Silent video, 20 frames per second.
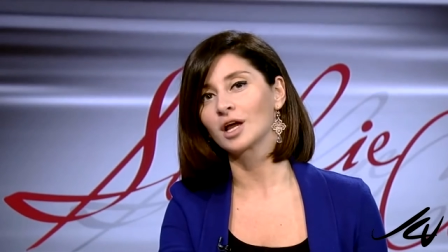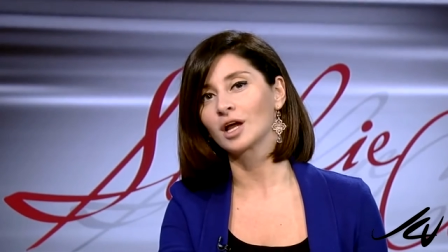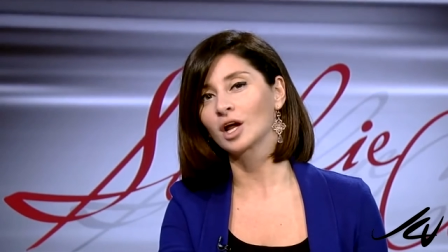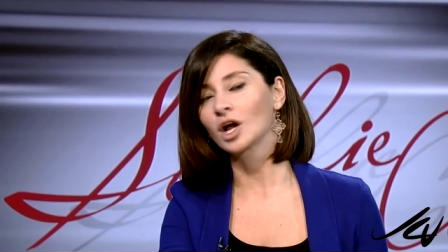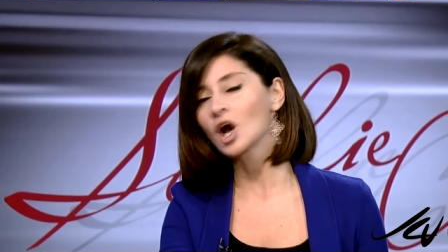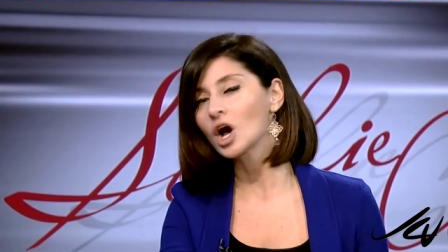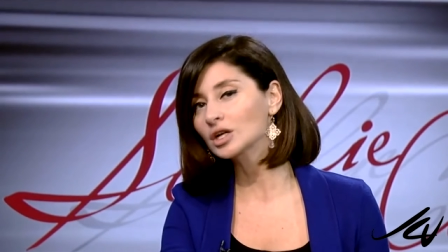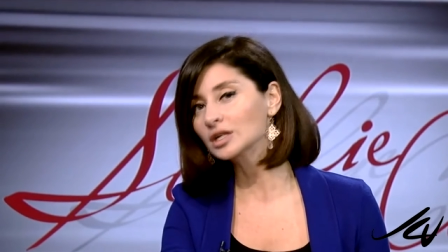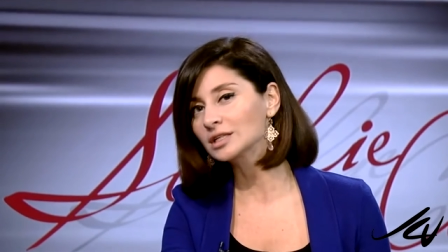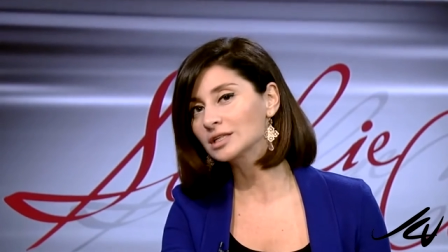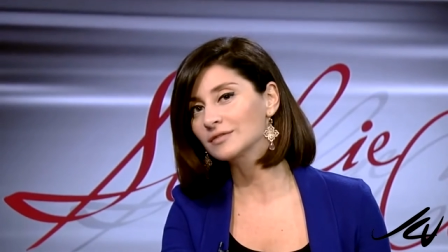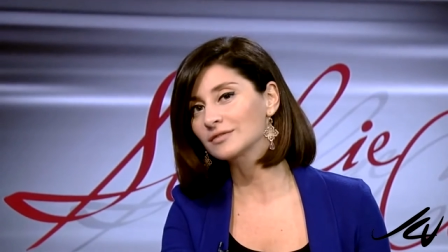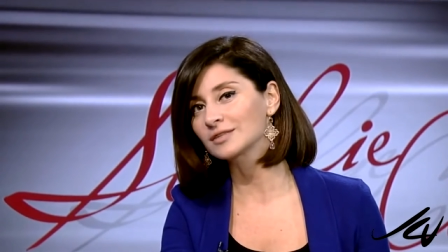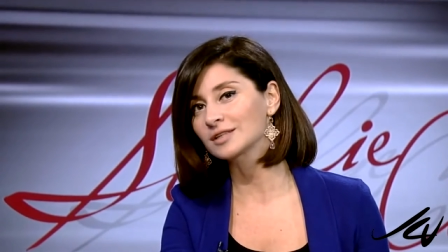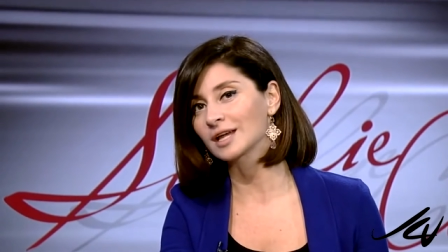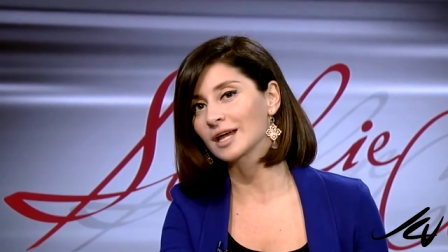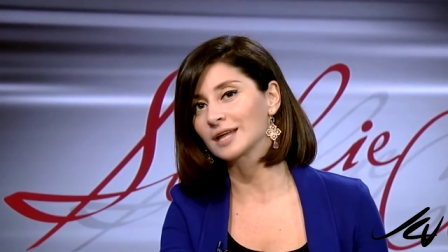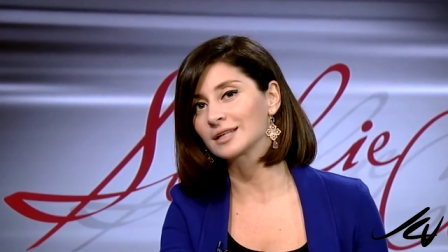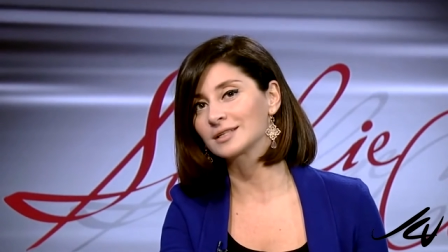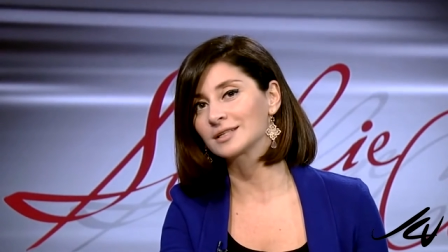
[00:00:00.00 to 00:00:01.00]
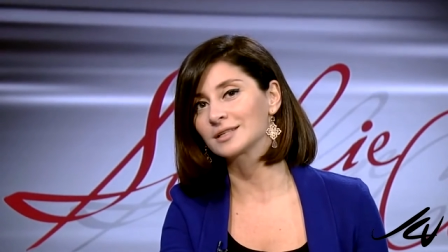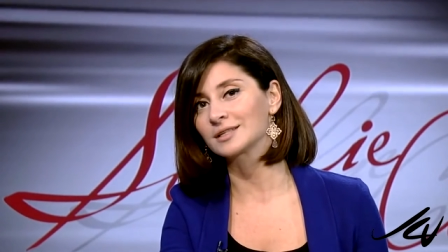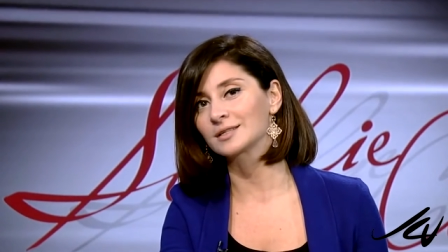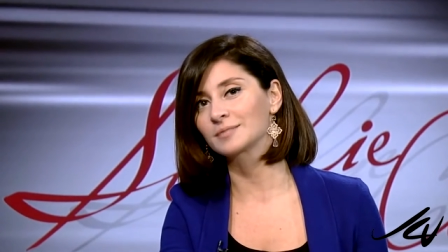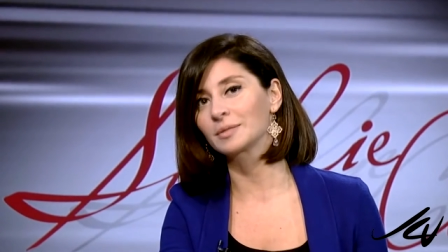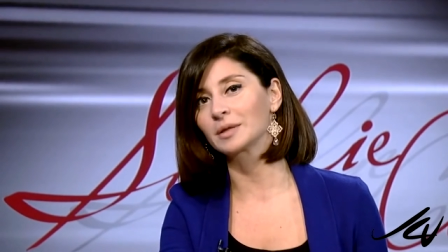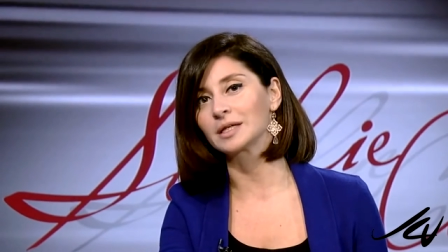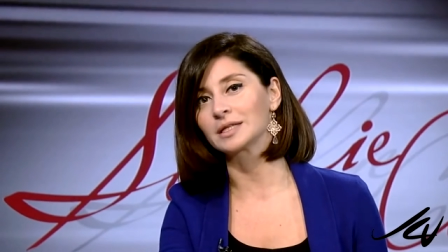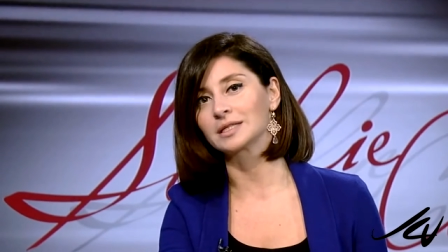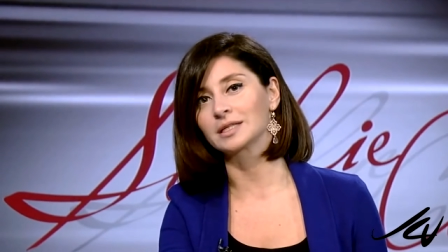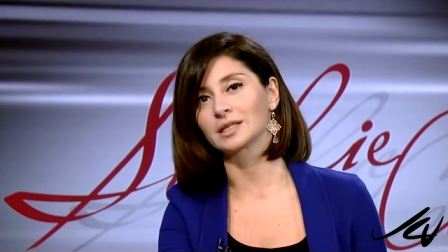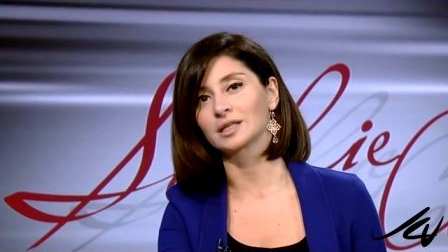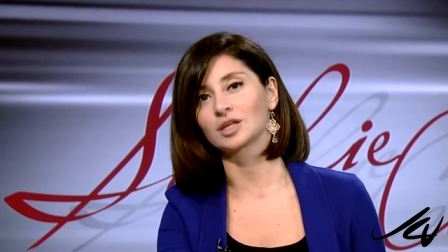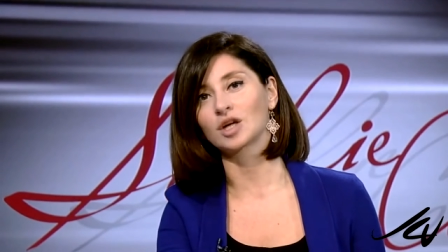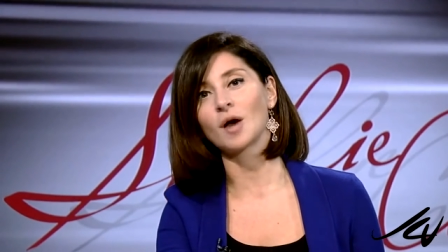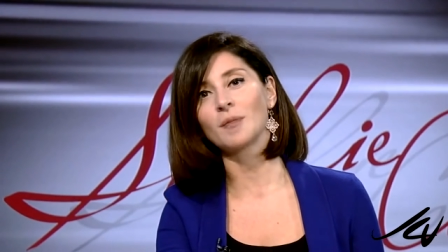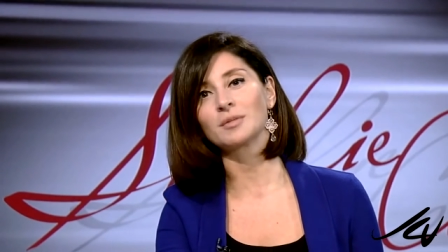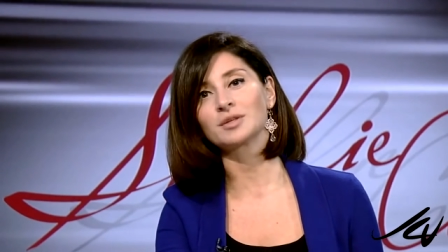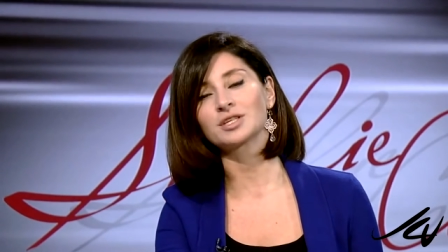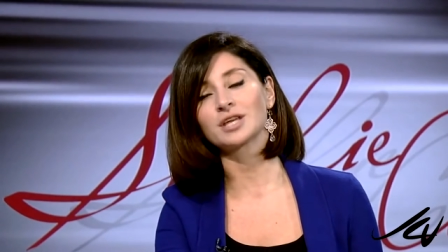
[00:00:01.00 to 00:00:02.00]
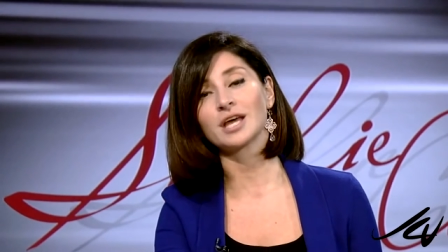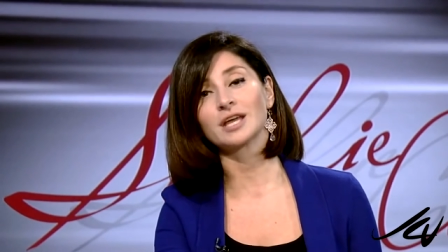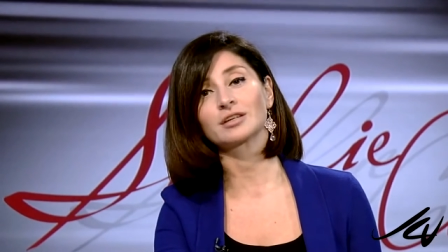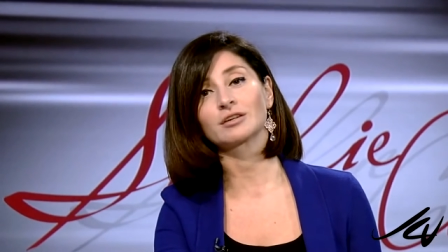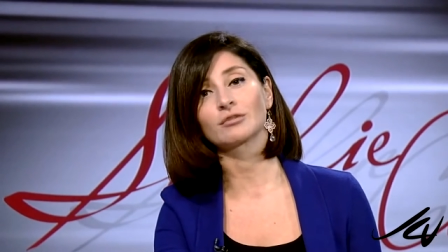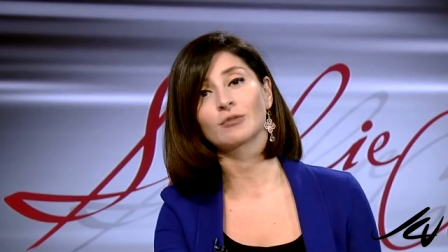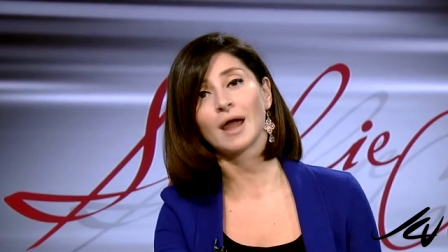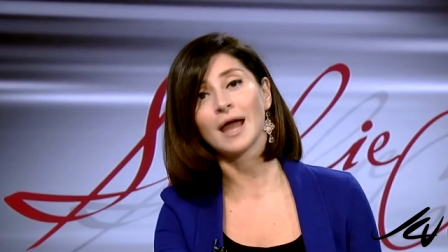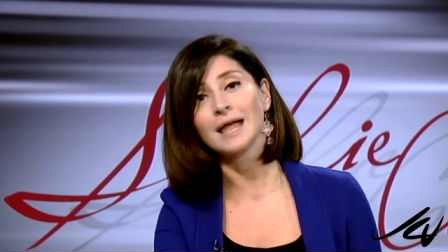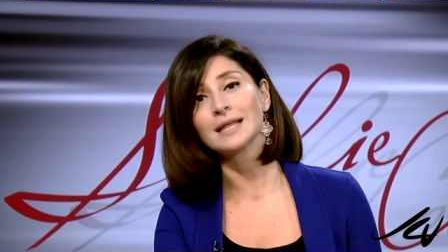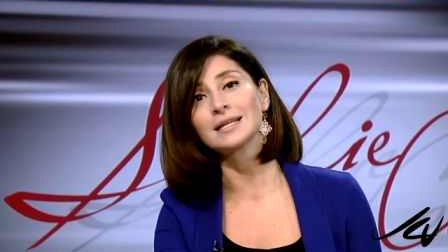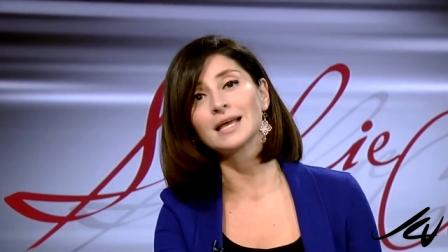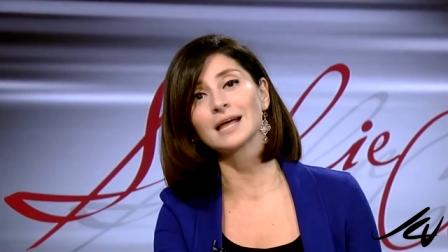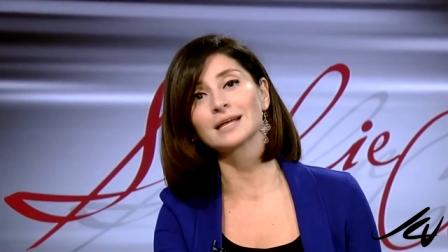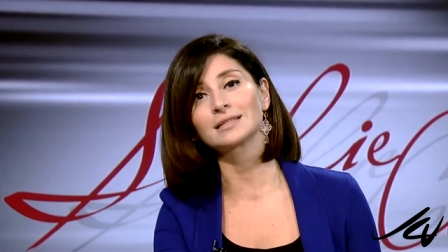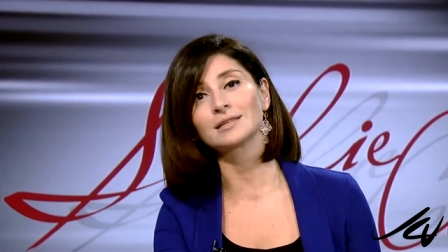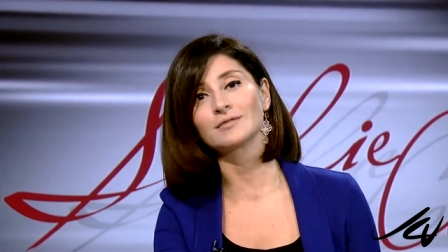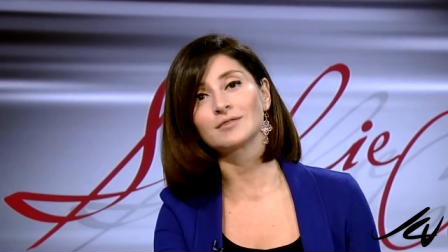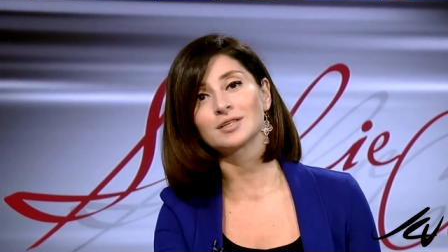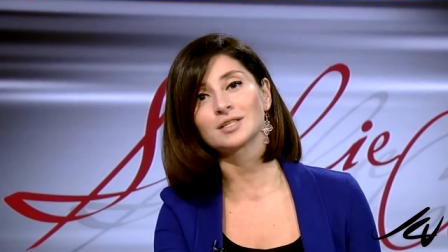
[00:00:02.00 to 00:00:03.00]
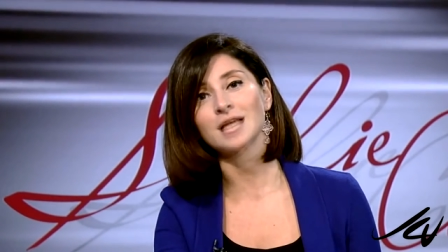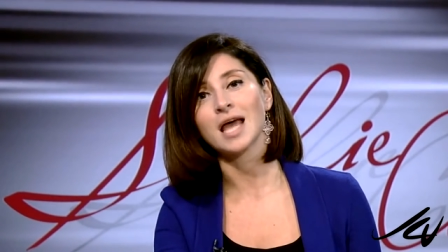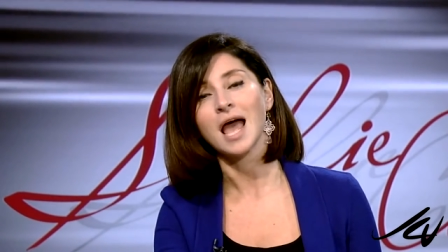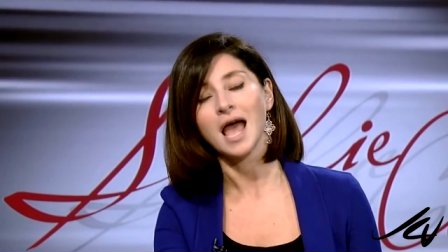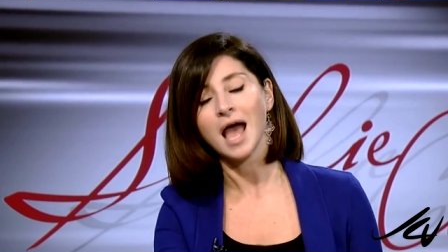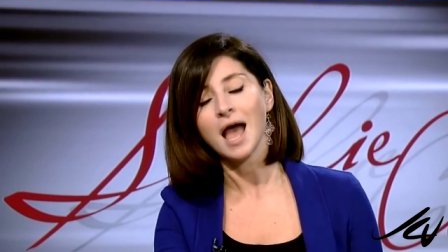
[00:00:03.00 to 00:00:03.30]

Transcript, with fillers: cognitive scientist, political commentator, and activist,